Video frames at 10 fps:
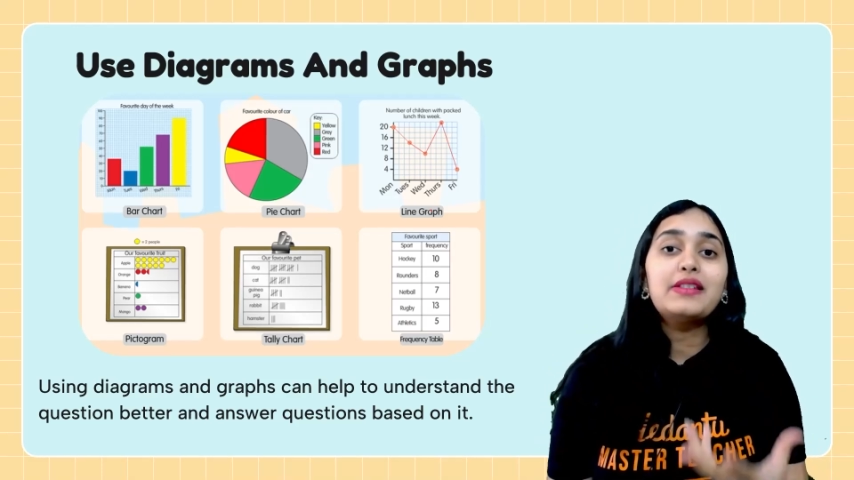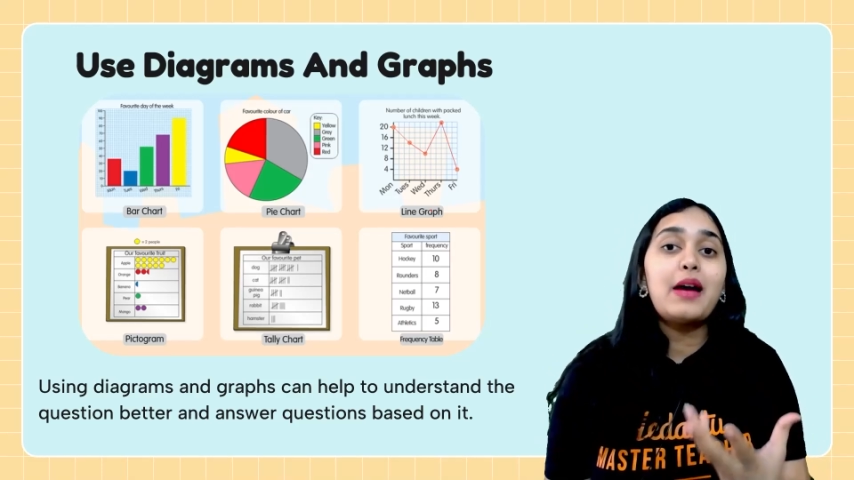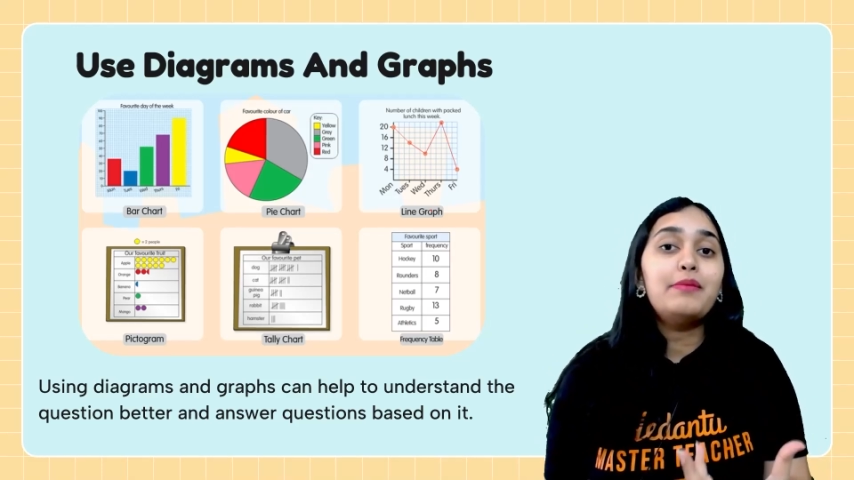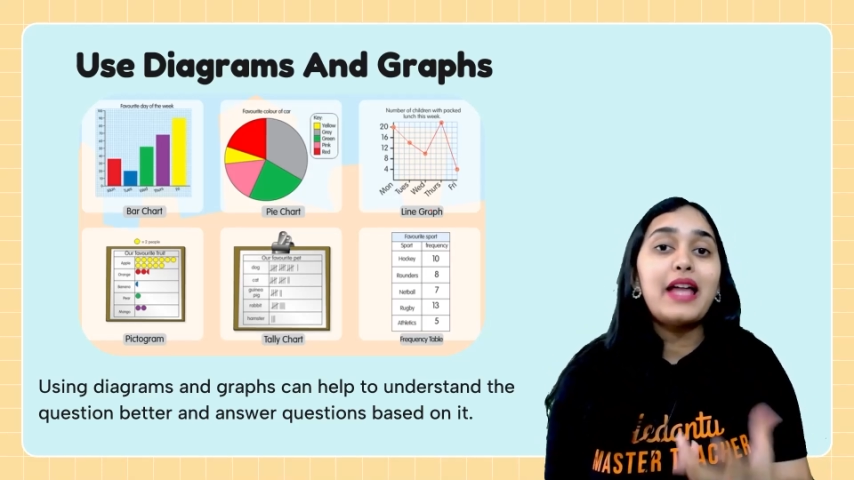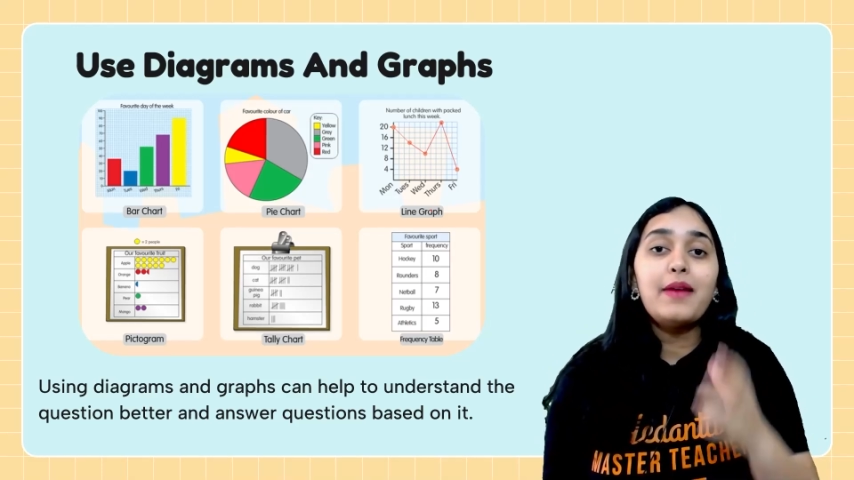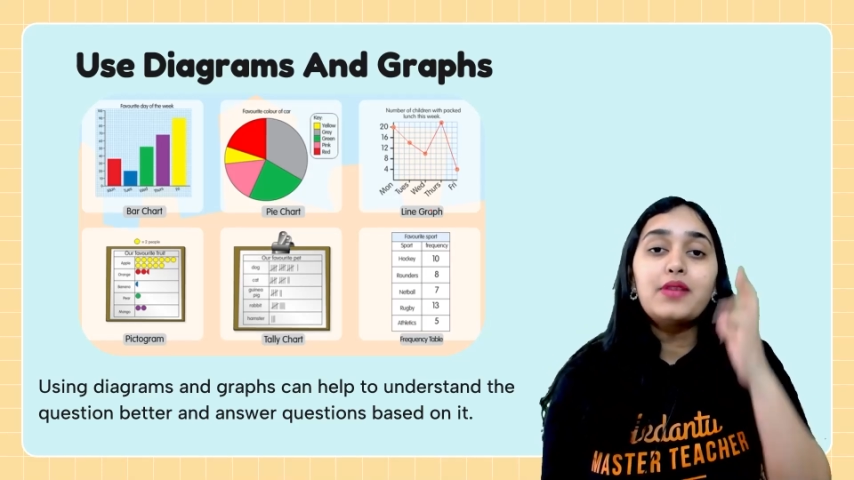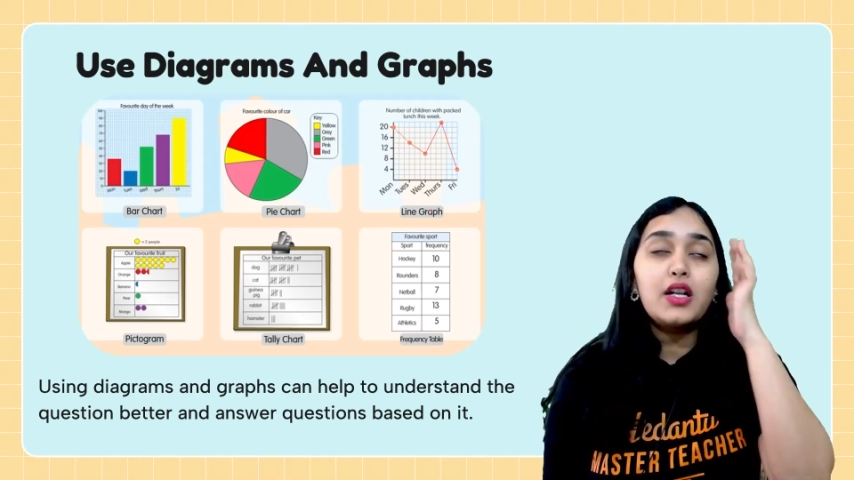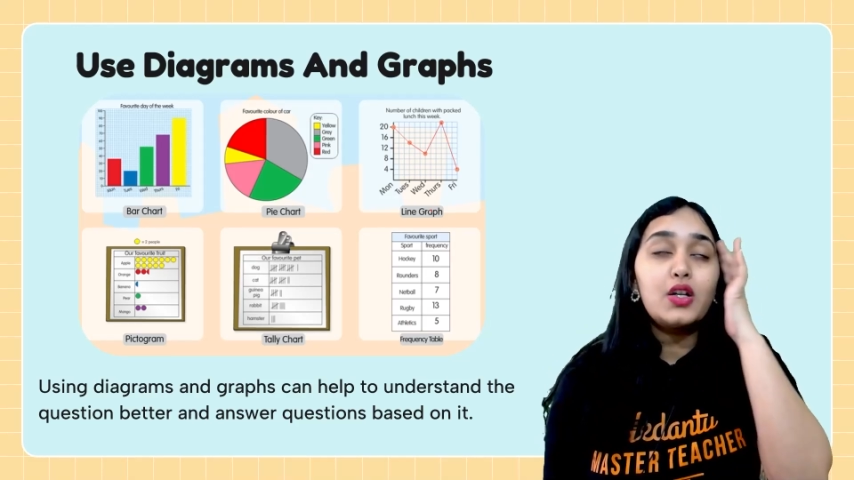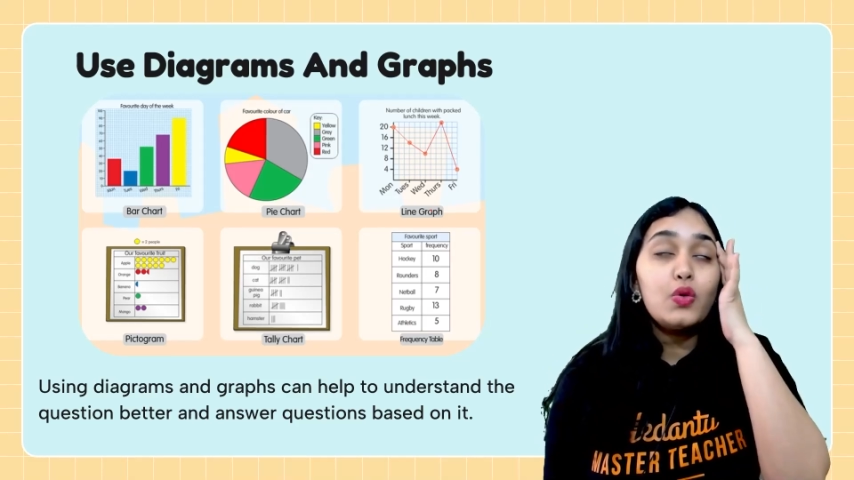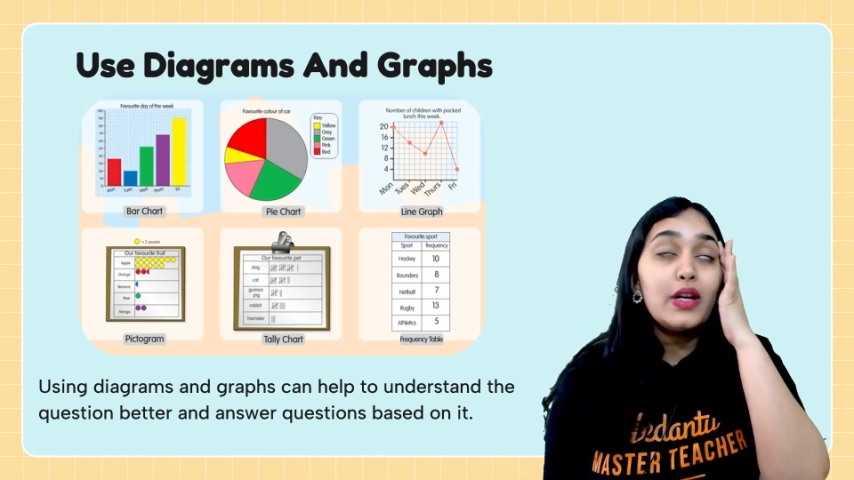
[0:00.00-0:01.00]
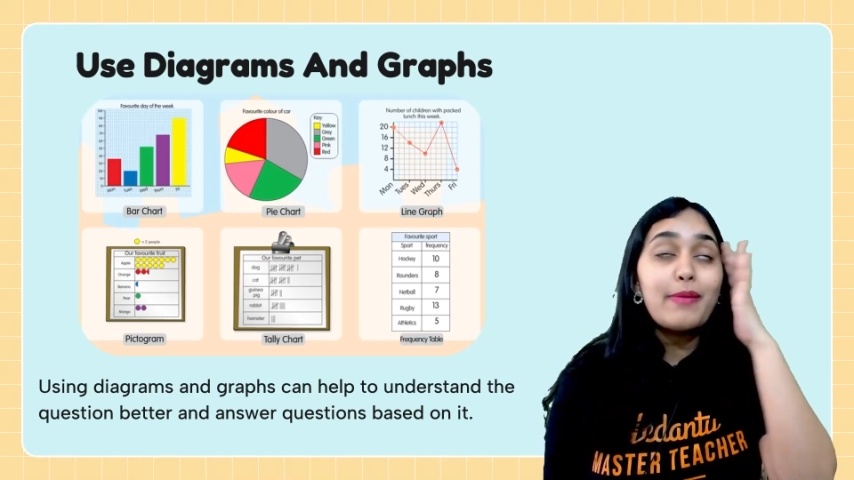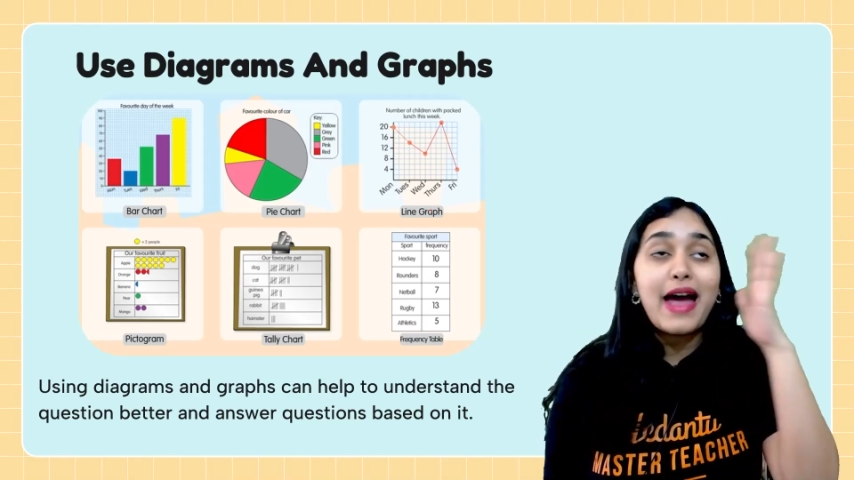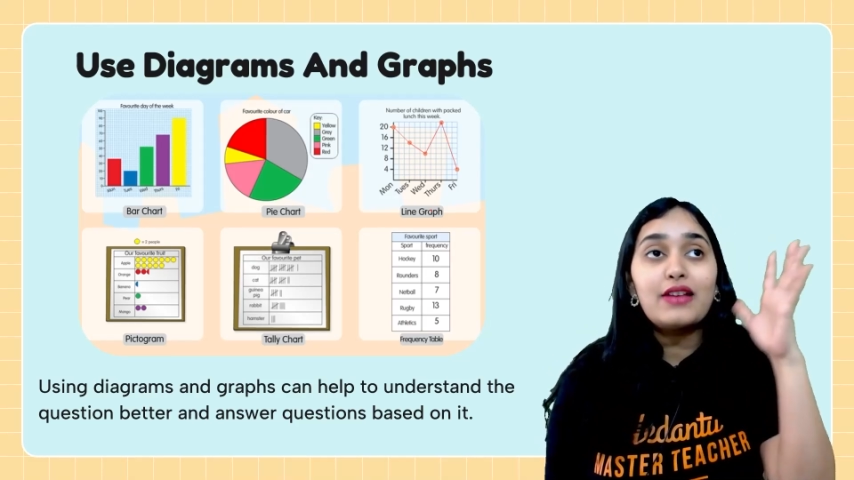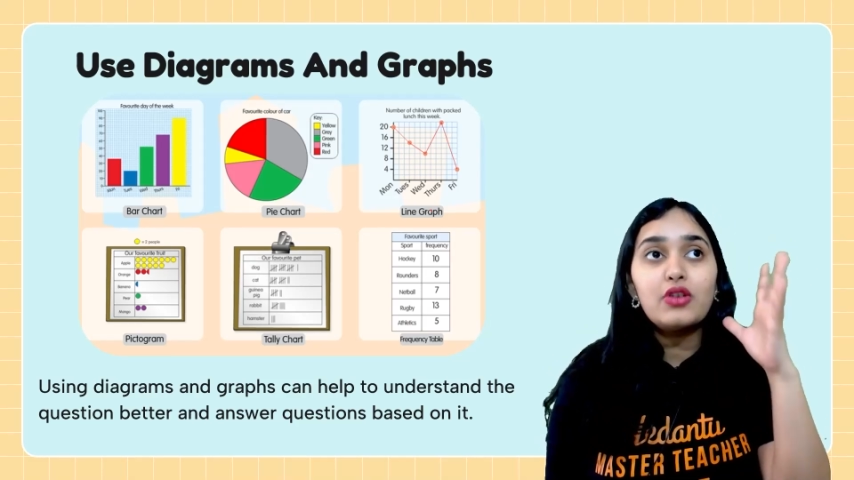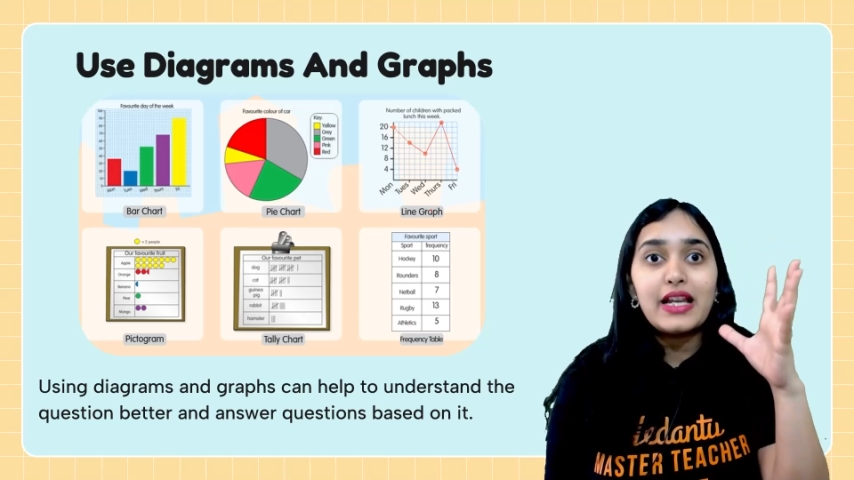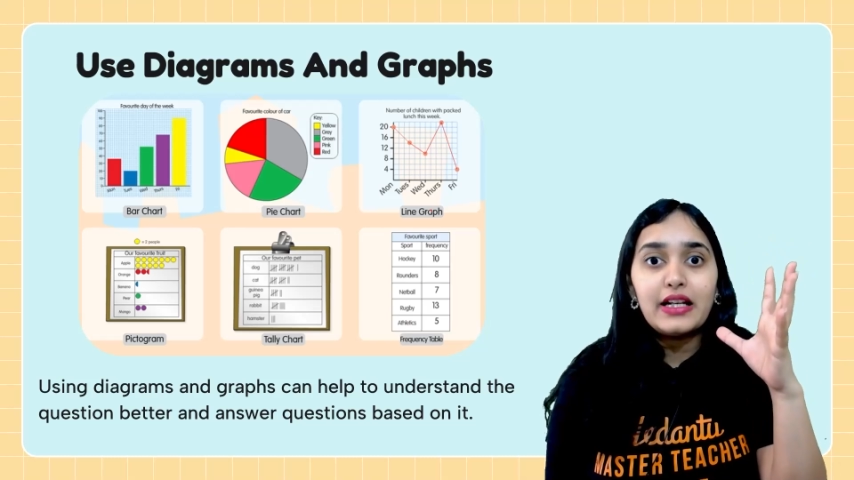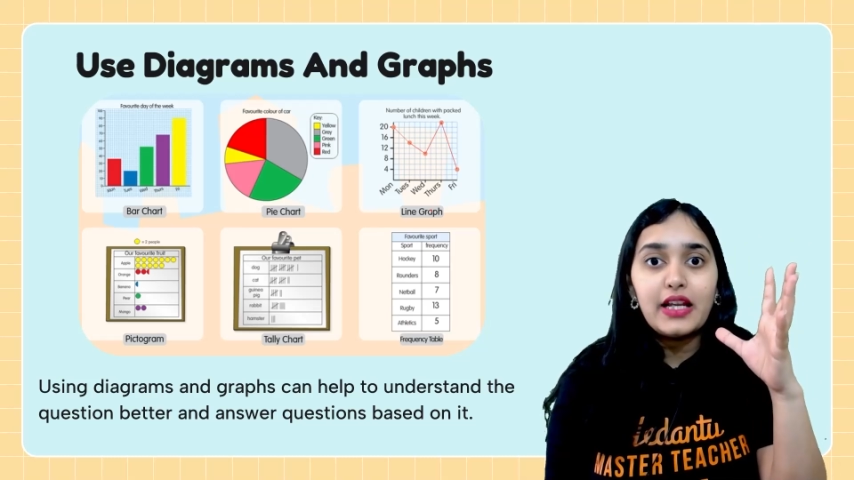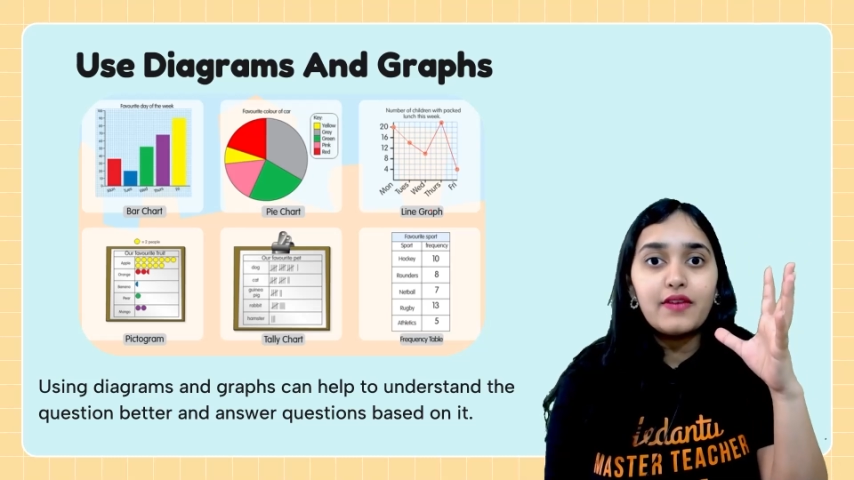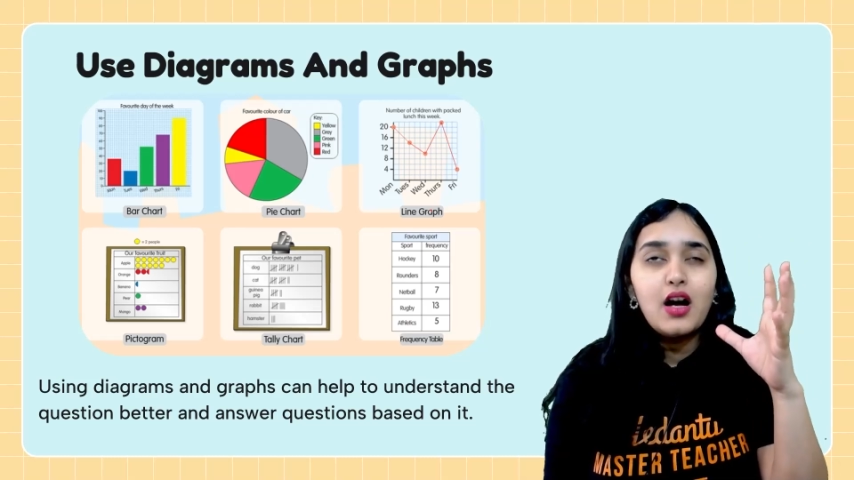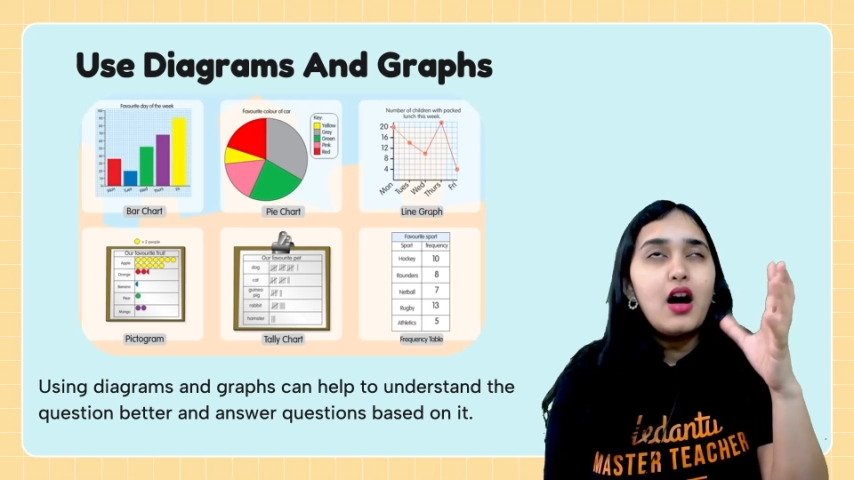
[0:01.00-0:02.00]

sometimes are too imaginative.